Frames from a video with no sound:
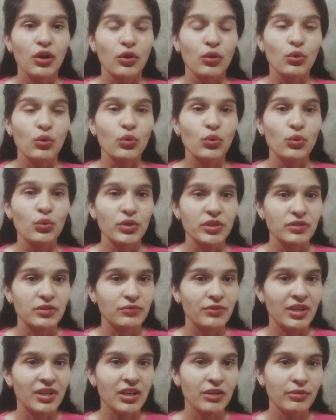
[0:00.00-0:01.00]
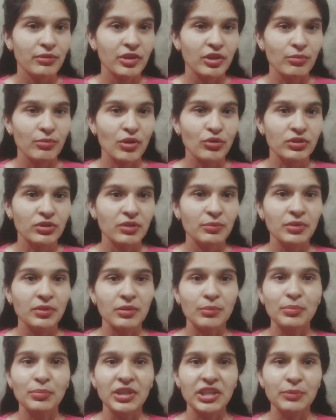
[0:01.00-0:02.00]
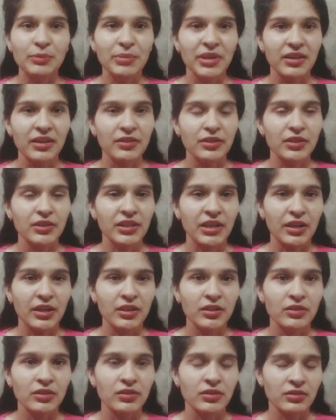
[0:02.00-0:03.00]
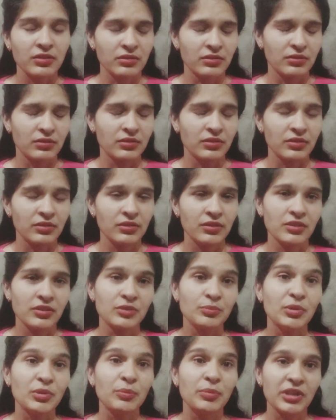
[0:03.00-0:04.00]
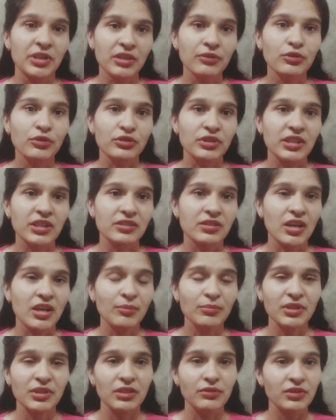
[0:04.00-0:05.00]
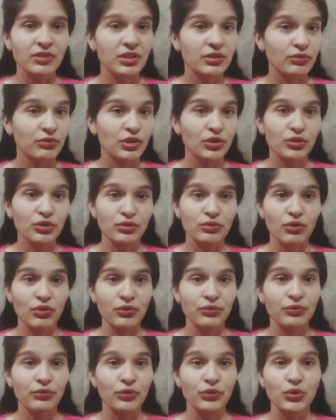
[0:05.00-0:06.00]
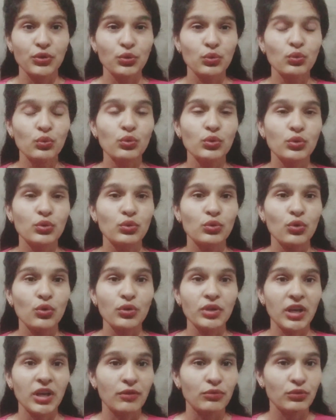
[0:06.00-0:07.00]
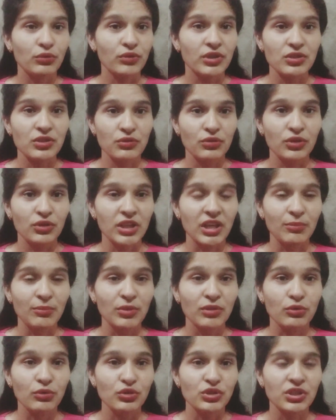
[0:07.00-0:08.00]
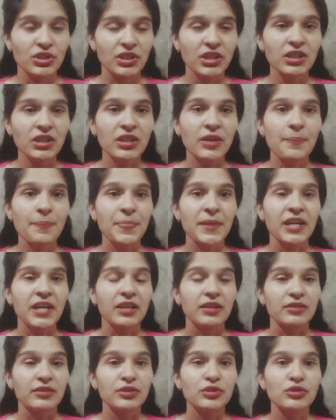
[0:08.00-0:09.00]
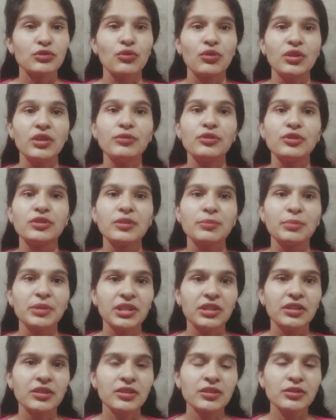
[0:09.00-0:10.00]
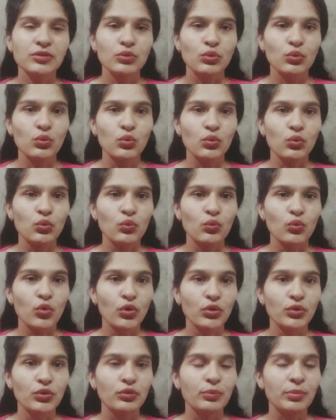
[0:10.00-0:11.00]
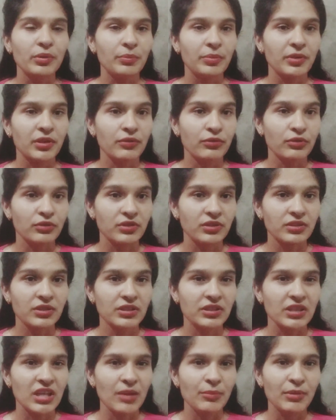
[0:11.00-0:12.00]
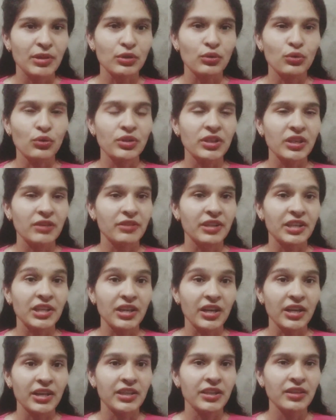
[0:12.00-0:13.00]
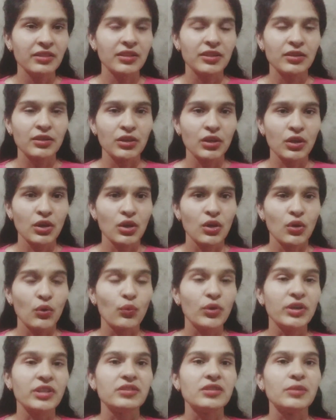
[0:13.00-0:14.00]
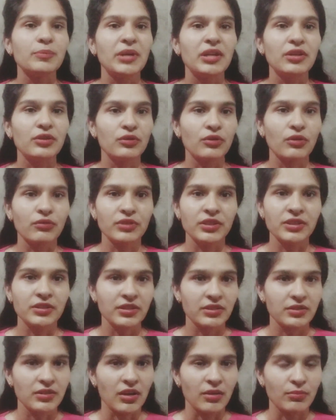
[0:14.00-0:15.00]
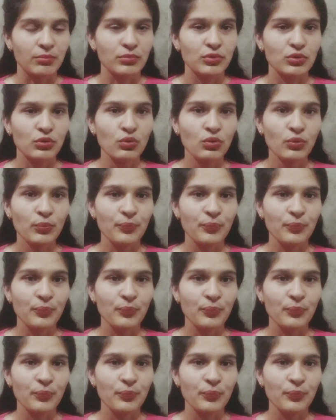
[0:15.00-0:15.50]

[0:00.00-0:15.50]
who is well aware about the complete pattern and is preparing for the exam, then this video is not for you. You don't have to waste your time by watching it. This is only for the beginners who want to prepare for this exam and don't have any idea that what is the pattern of this exam. So